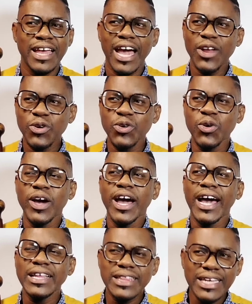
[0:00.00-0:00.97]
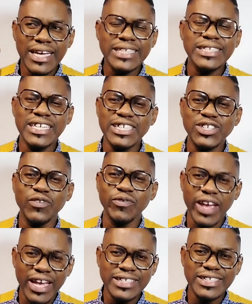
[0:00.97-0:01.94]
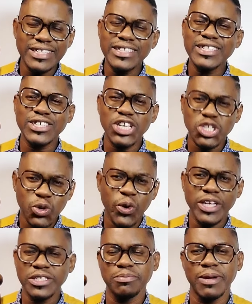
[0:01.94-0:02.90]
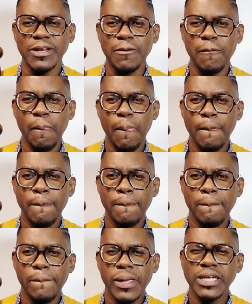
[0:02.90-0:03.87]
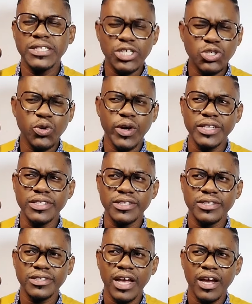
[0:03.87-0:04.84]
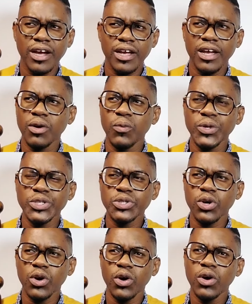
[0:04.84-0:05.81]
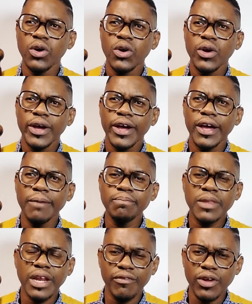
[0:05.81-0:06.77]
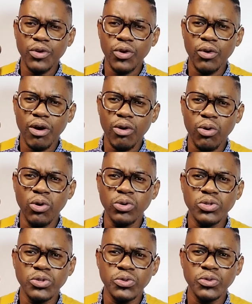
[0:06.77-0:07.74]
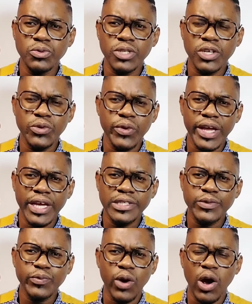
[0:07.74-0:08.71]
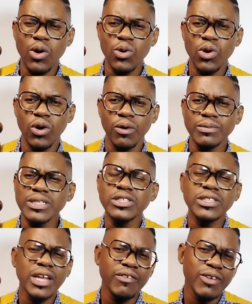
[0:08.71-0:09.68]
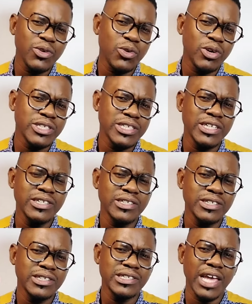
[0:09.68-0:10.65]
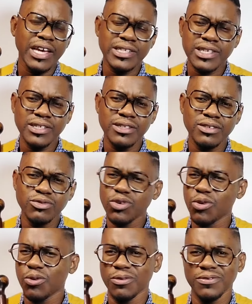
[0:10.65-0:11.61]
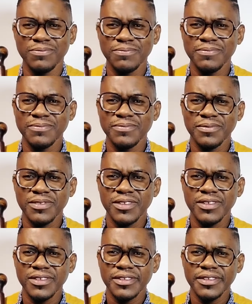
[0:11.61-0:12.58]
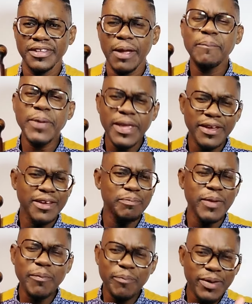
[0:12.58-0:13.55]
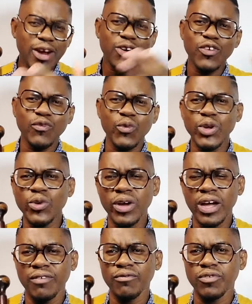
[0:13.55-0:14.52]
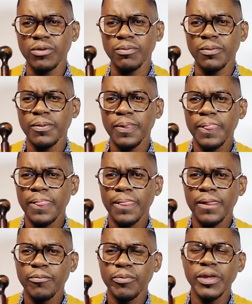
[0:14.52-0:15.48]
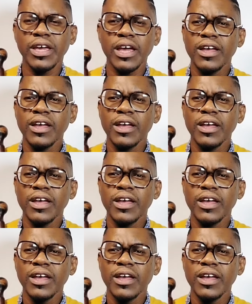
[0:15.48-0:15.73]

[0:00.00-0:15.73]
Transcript: I don't know. I think a change of accent is a choice, man. It's a choice. We saw... Trevor Noah go to the US for how long? Did Trevor Noah change his accent? No. Be proud of where you come from. Be